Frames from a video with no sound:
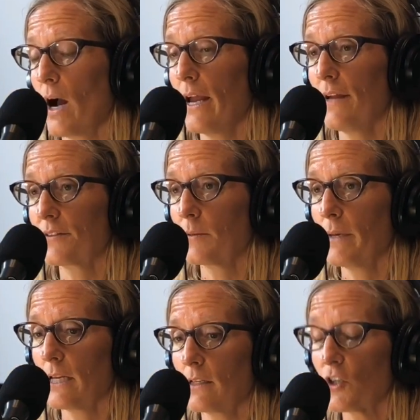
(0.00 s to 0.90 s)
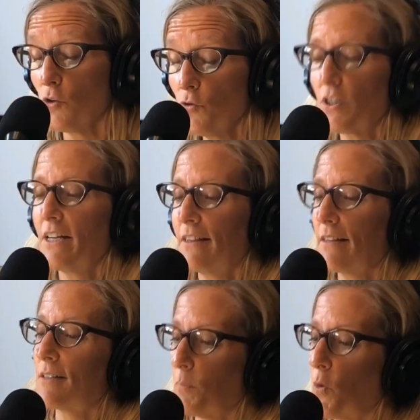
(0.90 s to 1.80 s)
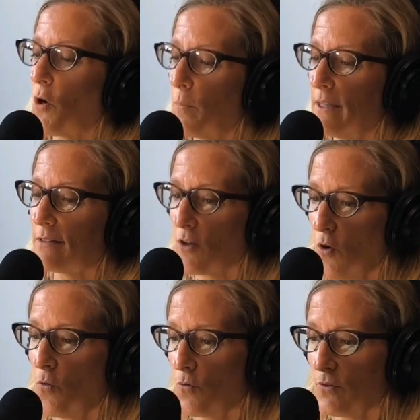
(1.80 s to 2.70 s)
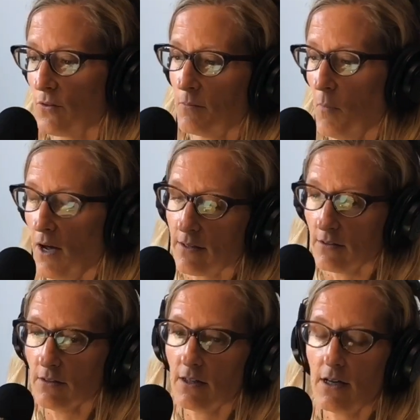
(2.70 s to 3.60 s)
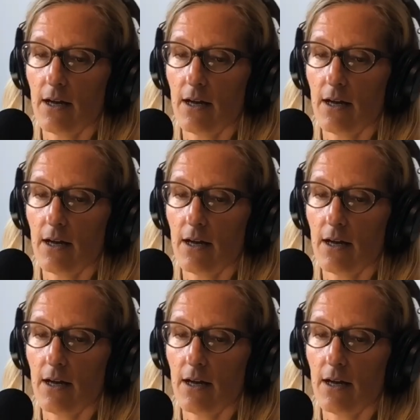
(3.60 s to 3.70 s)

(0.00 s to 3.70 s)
I estimate, using the department's own model,